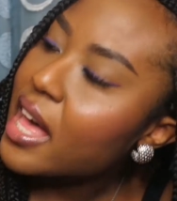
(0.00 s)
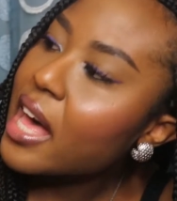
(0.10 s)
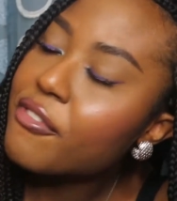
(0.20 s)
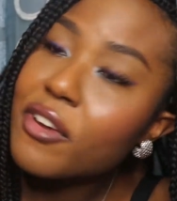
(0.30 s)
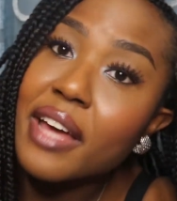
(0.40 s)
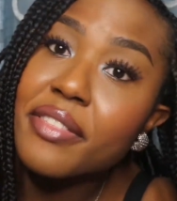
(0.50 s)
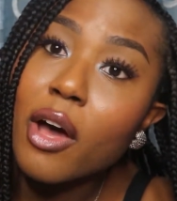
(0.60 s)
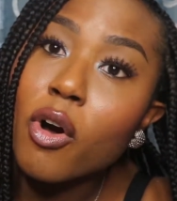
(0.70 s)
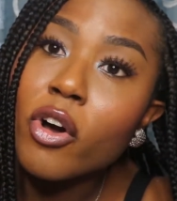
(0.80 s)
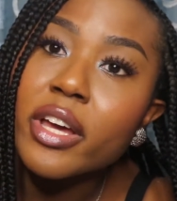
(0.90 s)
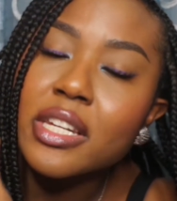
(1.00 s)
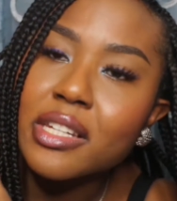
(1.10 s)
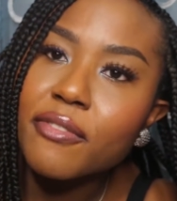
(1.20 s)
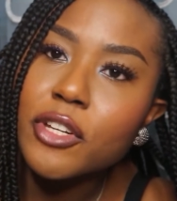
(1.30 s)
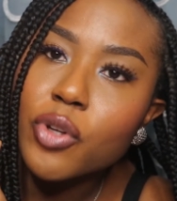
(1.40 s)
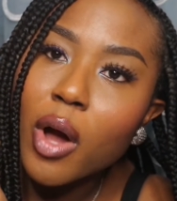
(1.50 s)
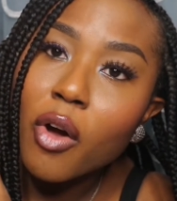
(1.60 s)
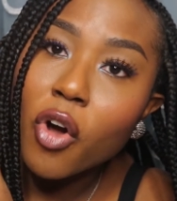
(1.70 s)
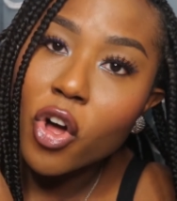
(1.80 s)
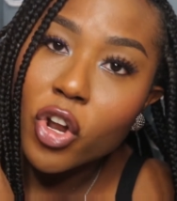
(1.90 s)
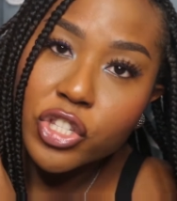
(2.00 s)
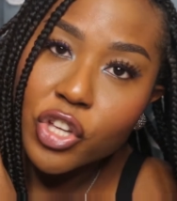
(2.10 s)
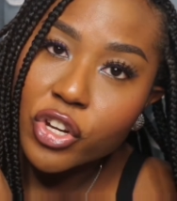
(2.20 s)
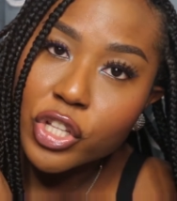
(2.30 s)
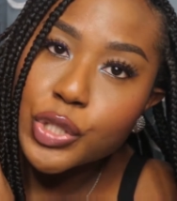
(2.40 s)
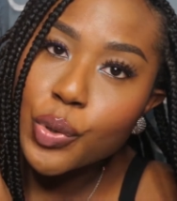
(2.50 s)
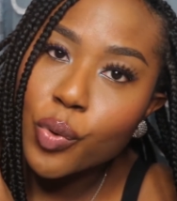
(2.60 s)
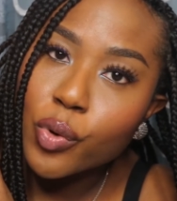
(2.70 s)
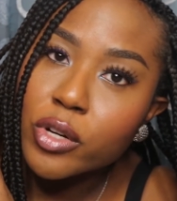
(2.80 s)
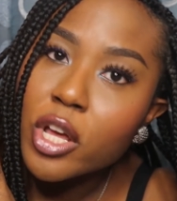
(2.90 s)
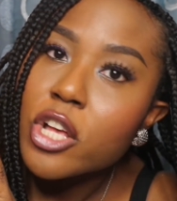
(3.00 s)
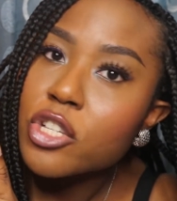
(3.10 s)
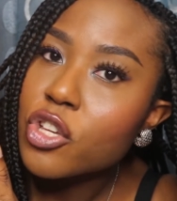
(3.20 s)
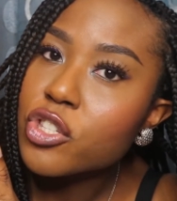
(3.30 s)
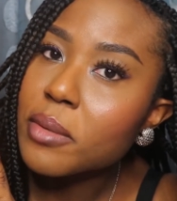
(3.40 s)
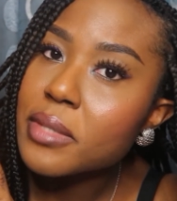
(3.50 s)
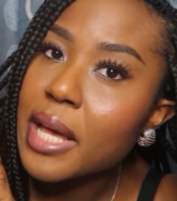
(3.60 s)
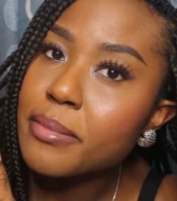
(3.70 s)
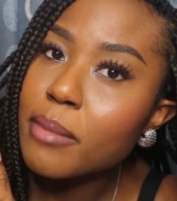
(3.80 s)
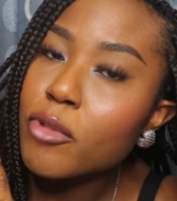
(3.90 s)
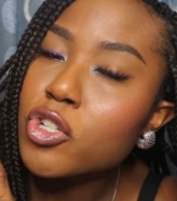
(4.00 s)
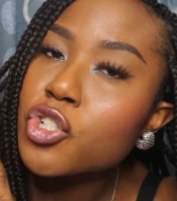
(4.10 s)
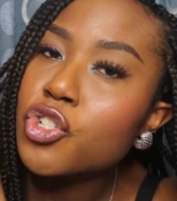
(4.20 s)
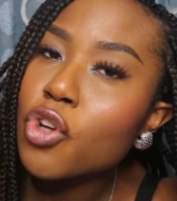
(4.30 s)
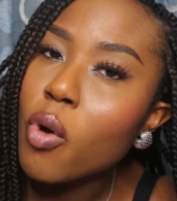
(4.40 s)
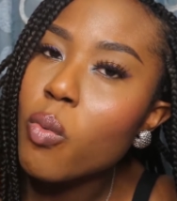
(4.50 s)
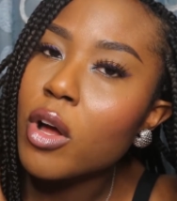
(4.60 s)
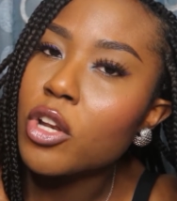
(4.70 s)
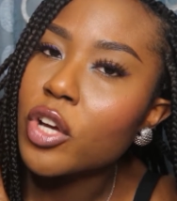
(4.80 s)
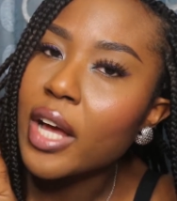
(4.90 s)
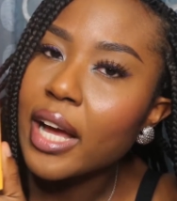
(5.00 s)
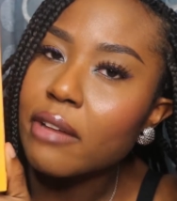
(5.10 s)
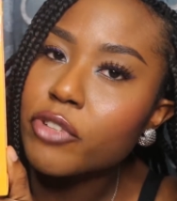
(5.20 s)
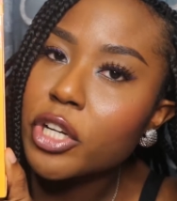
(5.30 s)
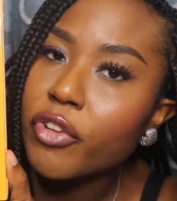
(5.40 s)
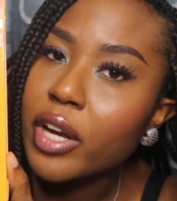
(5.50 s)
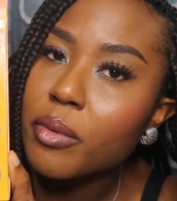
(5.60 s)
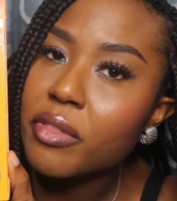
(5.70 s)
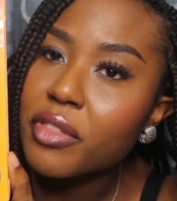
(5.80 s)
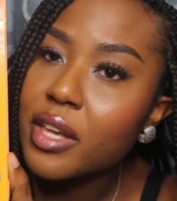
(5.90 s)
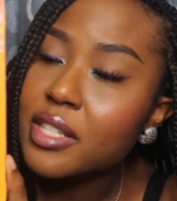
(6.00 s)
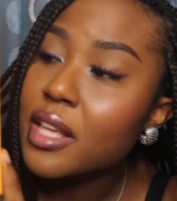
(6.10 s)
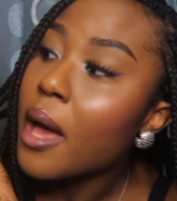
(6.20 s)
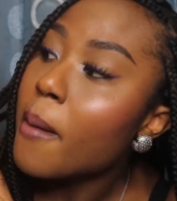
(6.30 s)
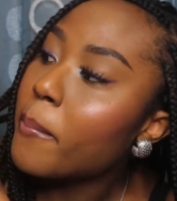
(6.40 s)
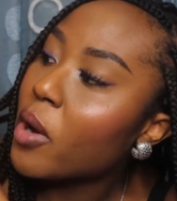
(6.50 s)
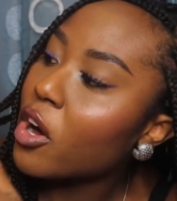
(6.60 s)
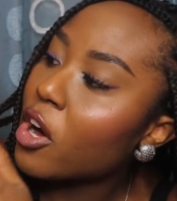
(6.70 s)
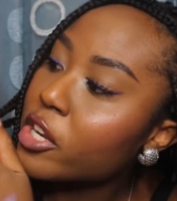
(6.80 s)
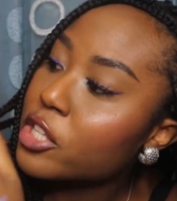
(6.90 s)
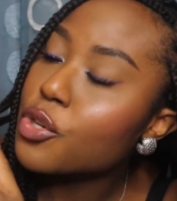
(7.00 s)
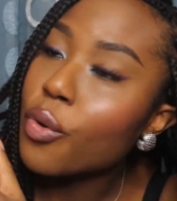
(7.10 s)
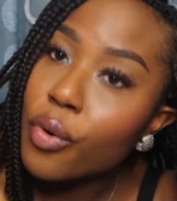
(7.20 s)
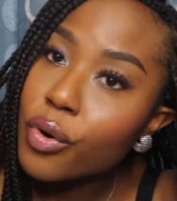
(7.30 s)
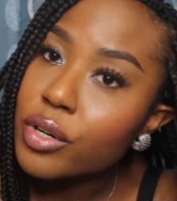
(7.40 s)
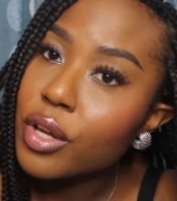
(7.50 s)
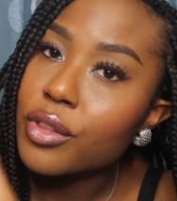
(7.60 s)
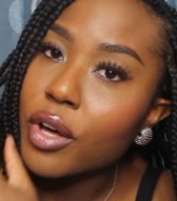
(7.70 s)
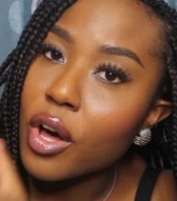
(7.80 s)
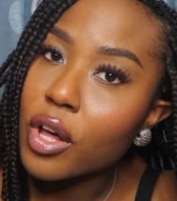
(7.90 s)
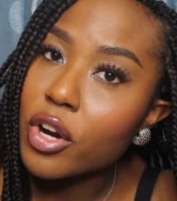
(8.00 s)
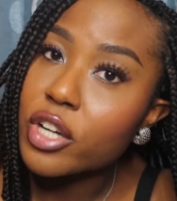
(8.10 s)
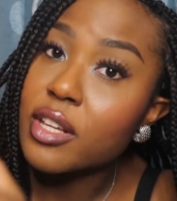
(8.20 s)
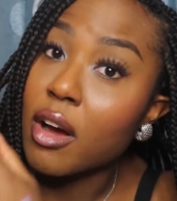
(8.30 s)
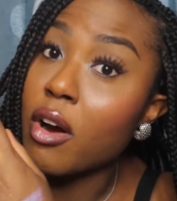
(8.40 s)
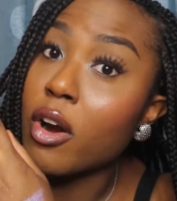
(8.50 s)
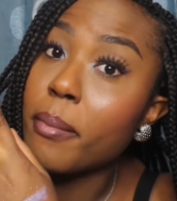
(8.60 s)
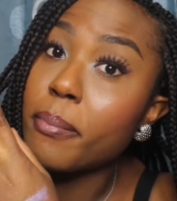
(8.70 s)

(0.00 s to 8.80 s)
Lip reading: I feel like they're all individual colors on its own, so sometimes I'm not sure what look I can recreate with this, but on its own the colors are